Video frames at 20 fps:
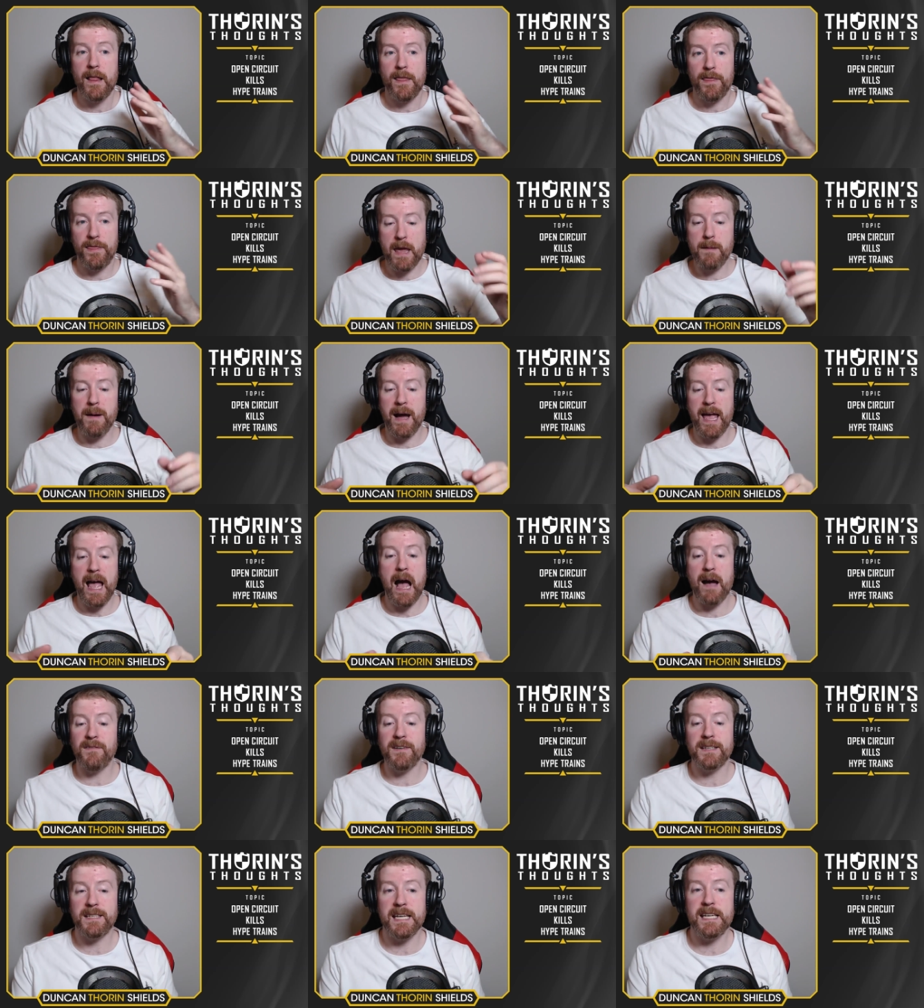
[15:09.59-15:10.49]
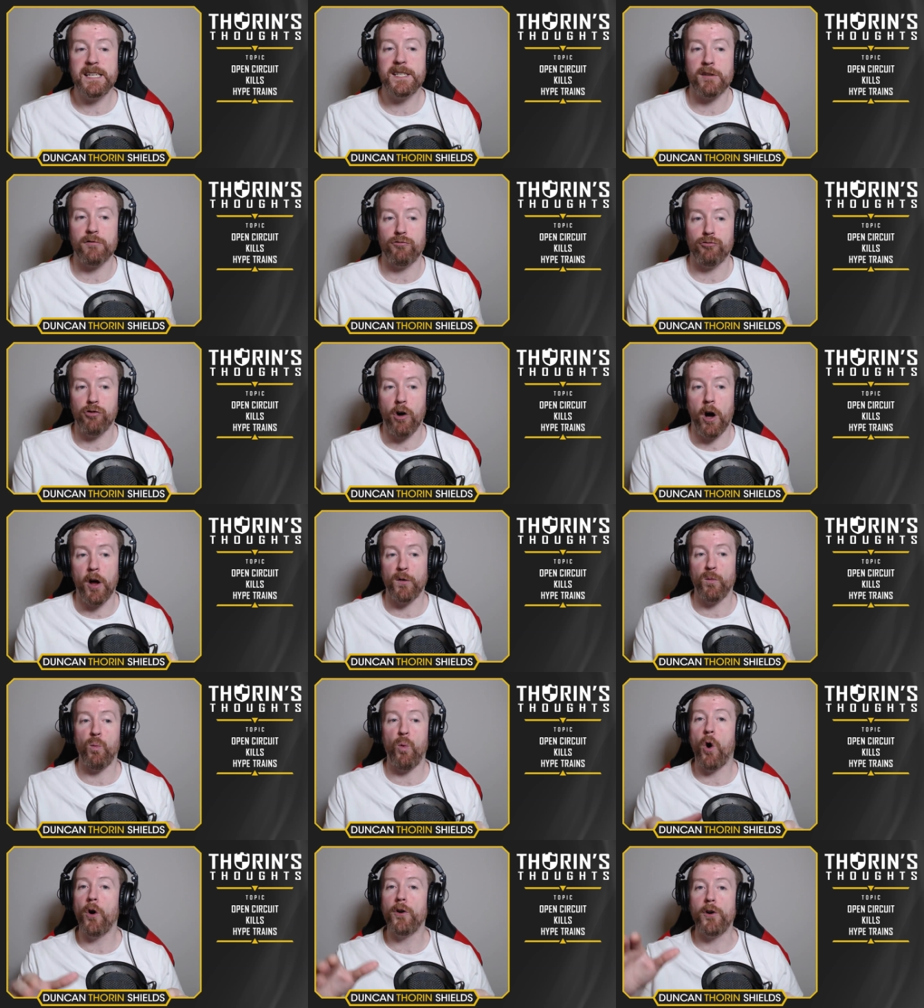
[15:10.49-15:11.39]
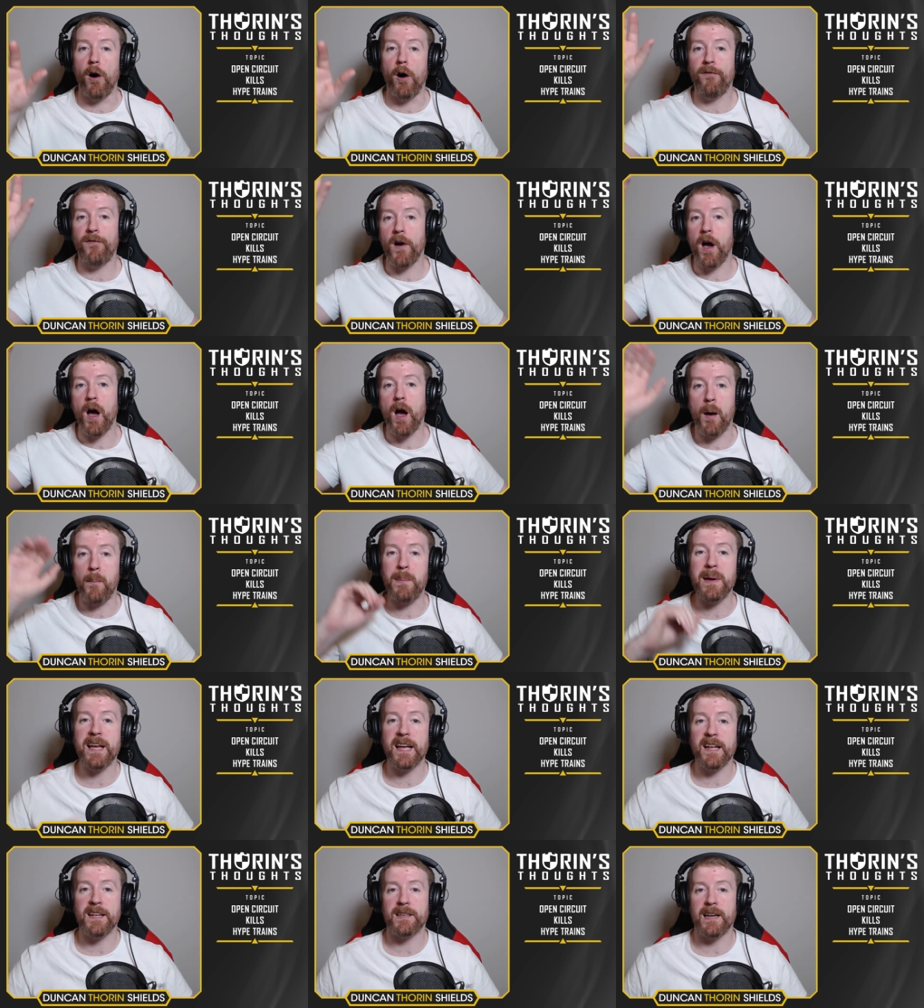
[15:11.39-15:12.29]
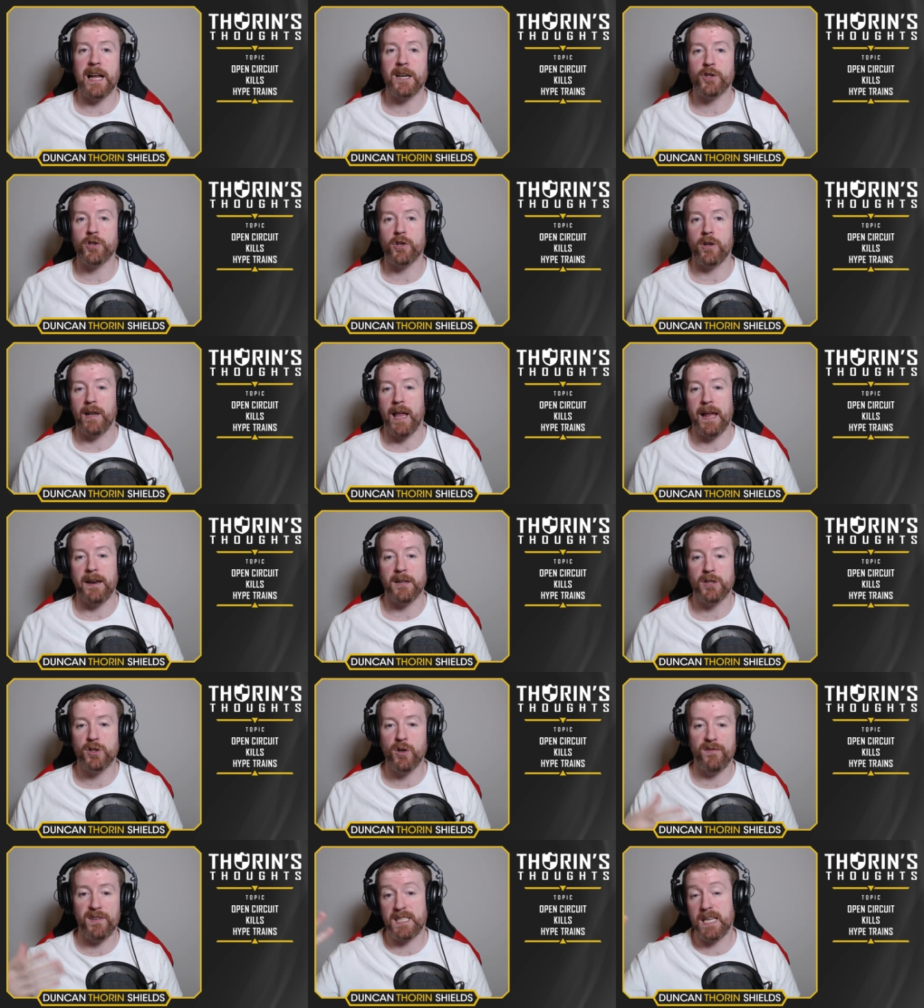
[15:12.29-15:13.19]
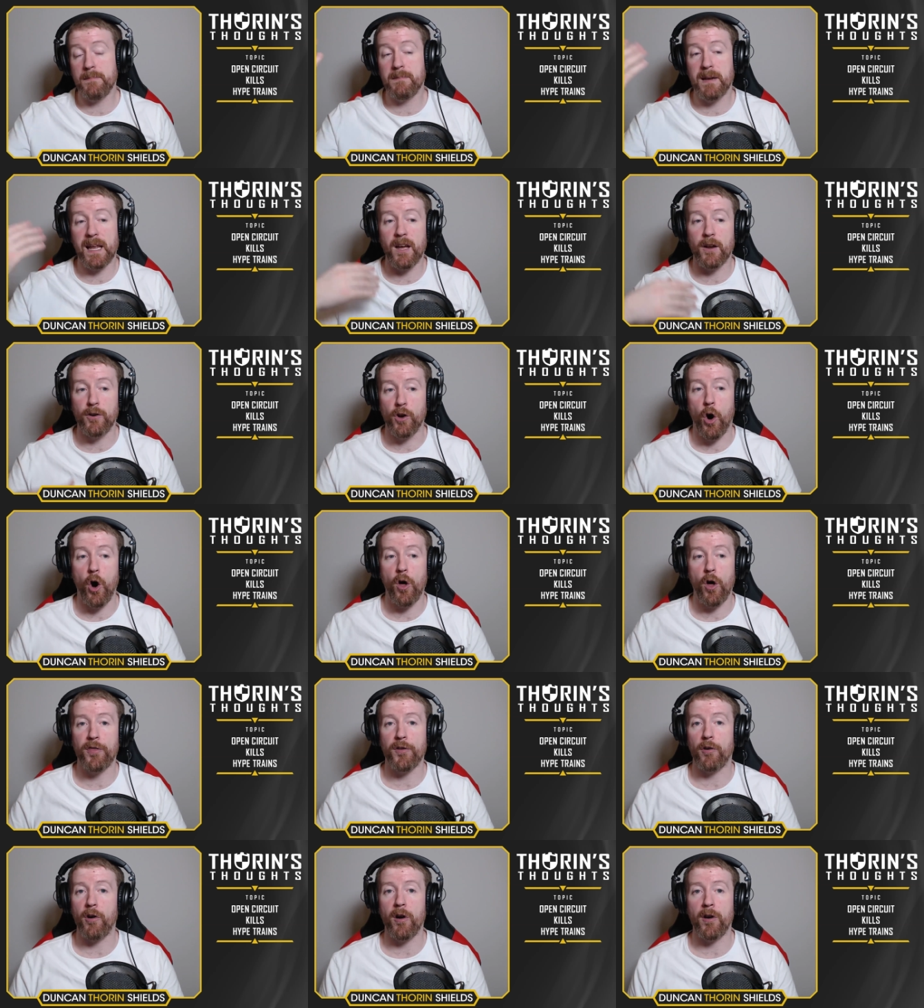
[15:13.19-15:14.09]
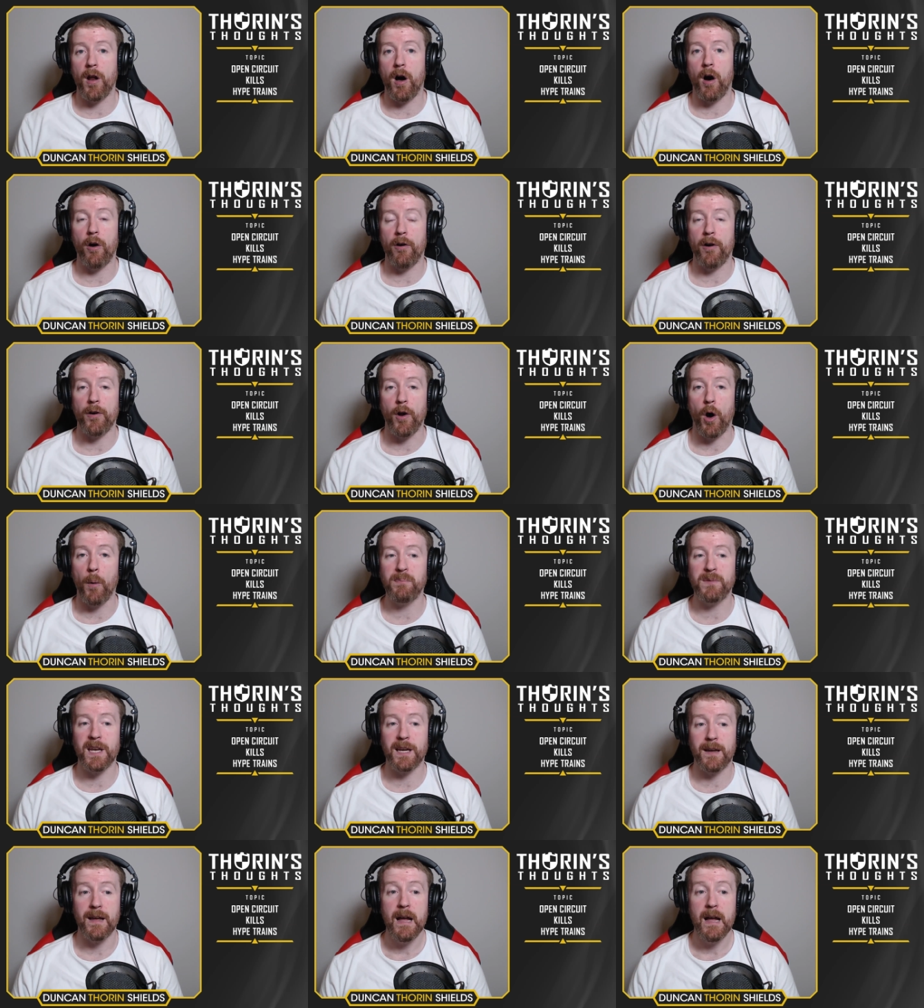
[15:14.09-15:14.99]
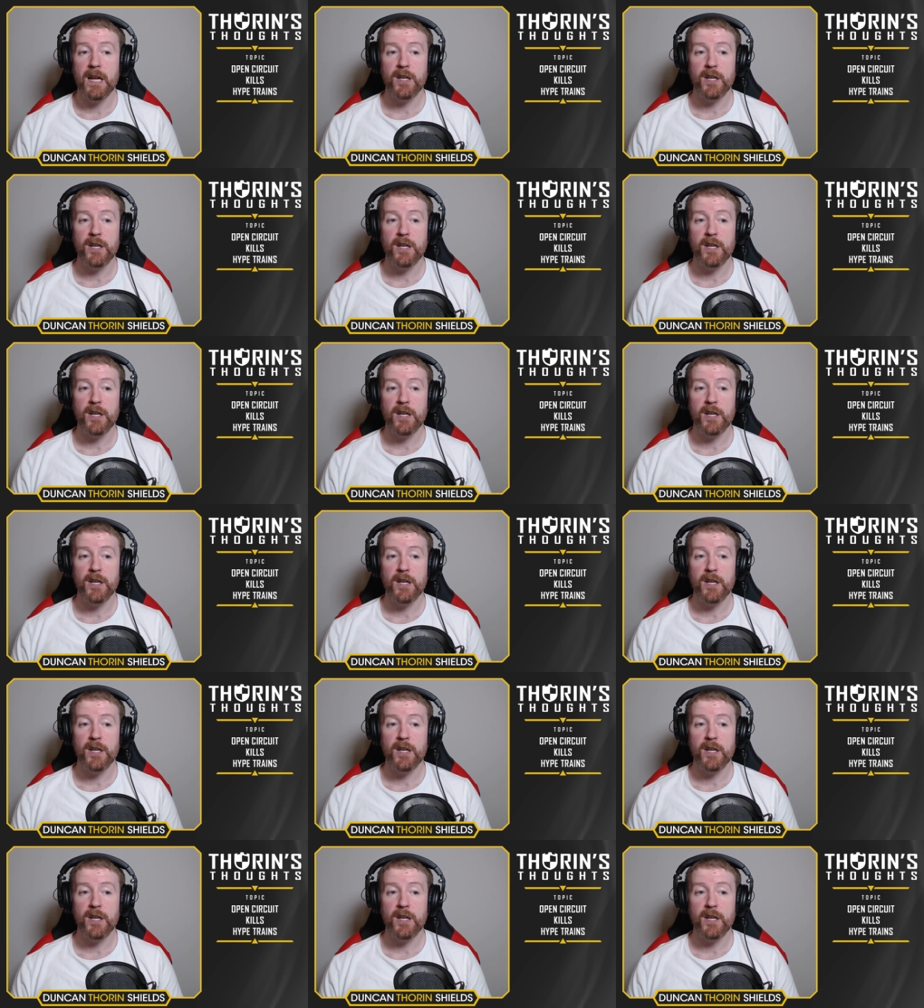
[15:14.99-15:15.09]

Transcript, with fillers: They might have a decent run, one off a big international LAN. And so if it seemed like a North or an, or an Optic,